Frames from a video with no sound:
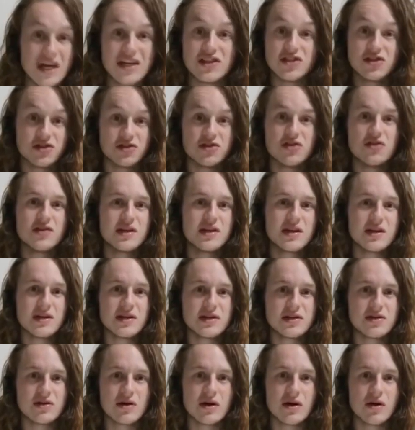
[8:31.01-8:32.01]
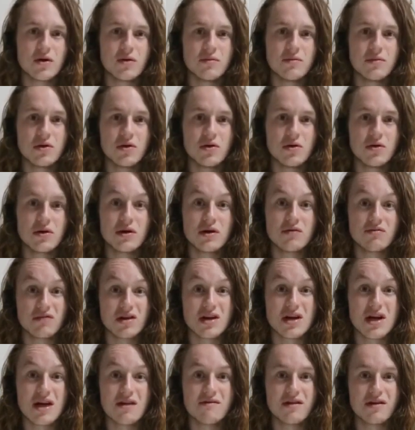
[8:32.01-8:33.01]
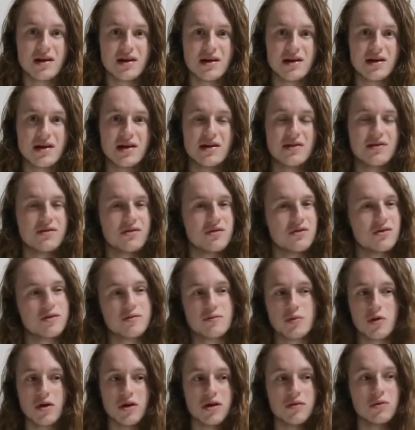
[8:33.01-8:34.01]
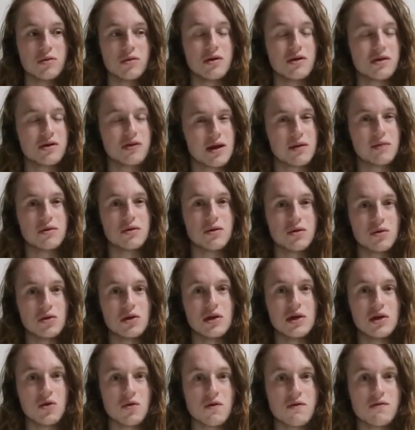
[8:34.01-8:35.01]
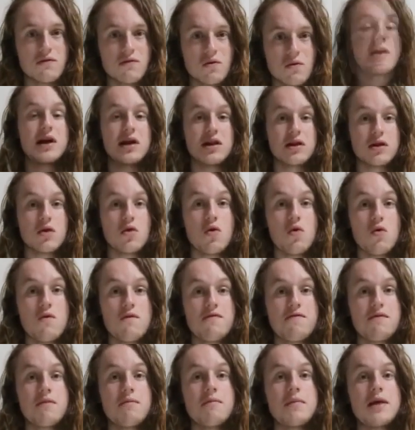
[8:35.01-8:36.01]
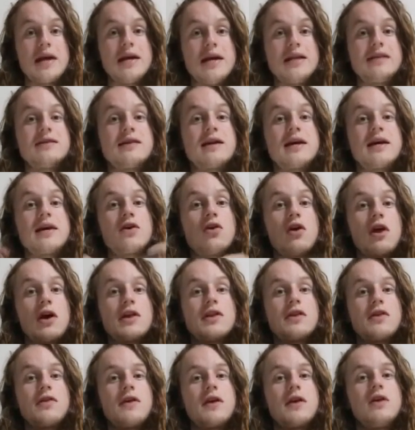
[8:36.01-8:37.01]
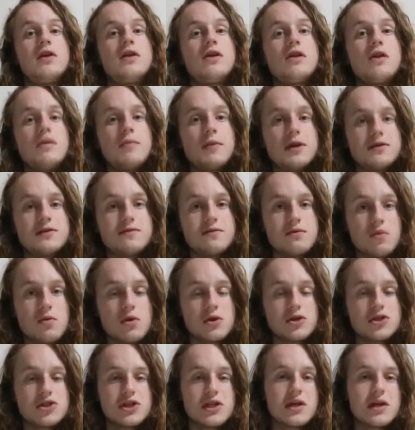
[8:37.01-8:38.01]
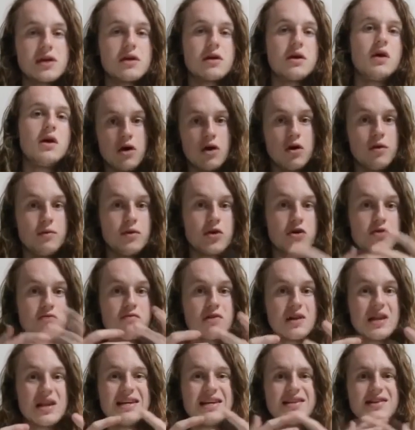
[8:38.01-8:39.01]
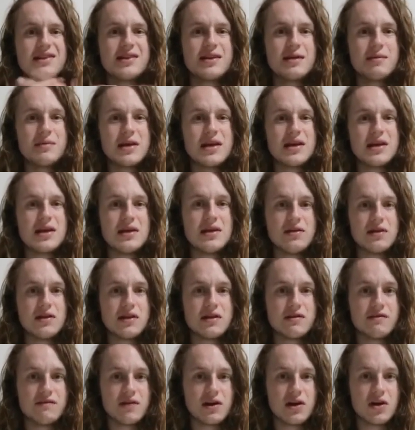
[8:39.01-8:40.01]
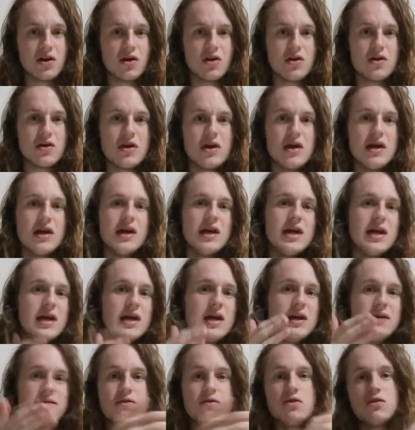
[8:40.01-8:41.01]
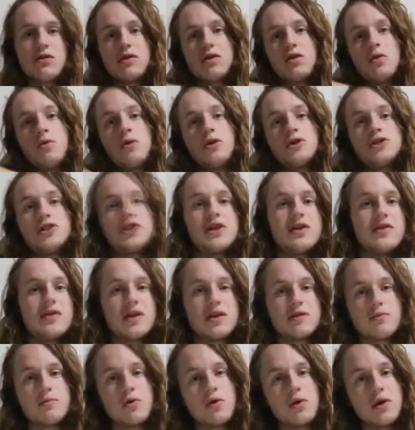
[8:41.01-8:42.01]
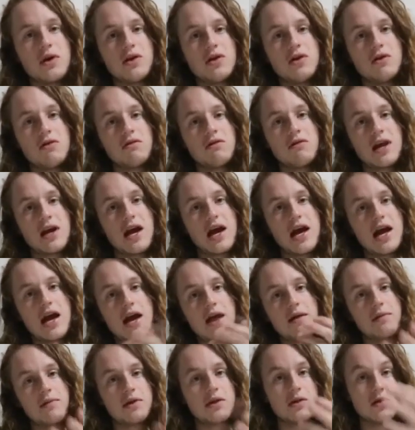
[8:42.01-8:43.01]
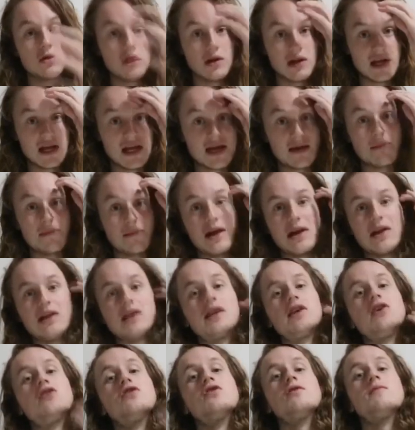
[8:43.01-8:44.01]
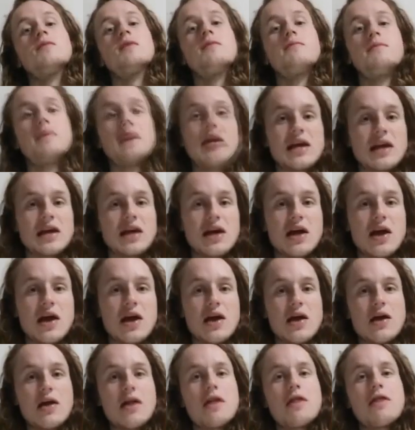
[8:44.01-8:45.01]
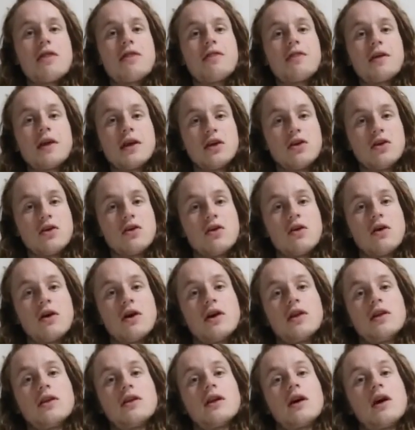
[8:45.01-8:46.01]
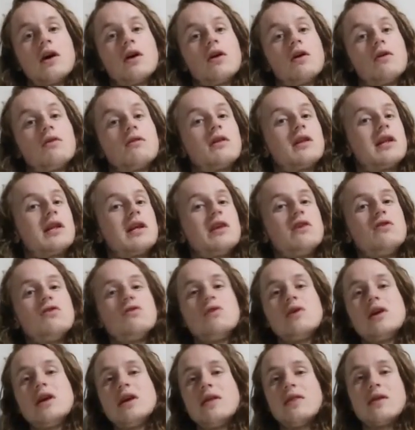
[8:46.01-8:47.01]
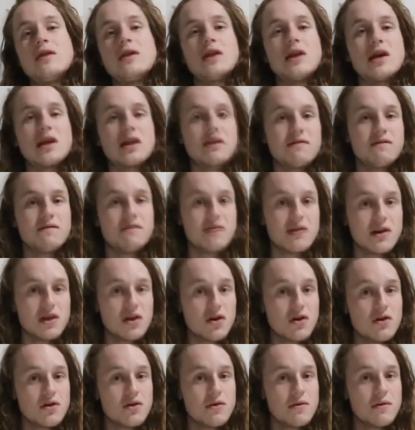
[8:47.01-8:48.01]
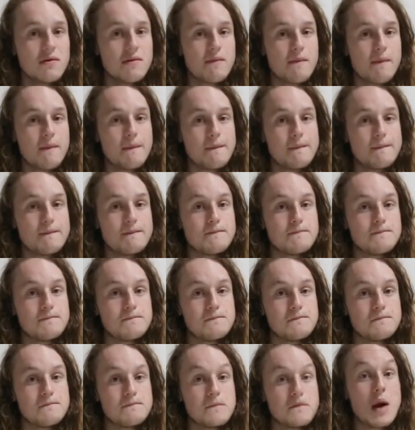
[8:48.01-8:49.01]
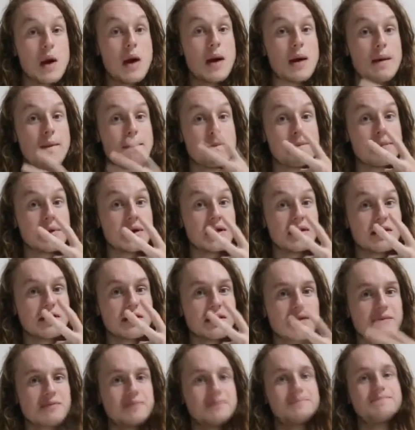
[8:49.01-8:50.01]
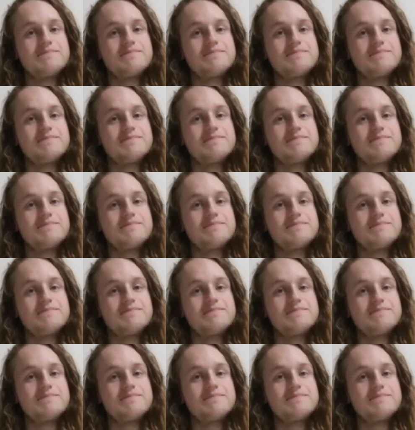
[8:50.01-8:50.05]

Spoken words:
And to New Zealand, I hope you can recover as soon as possible. It's absolutely awful. That's all from me today, guys. Thank you so much for watching. I hope you could relate to something in this video. If you're still watching at this point, you're an absolutely amazing human being. Thank you, guys, and I'll see you in the next video. Peace.